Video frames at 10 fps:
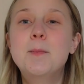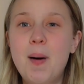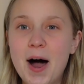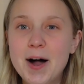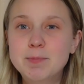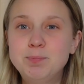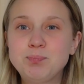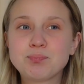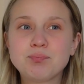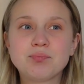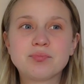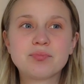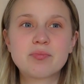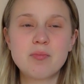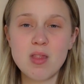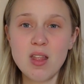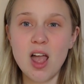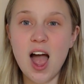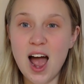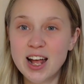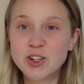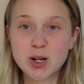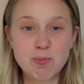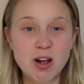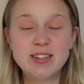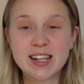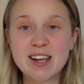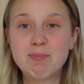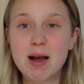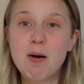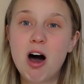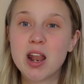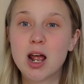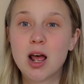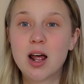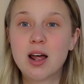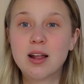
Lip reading: But I had to express to give my partner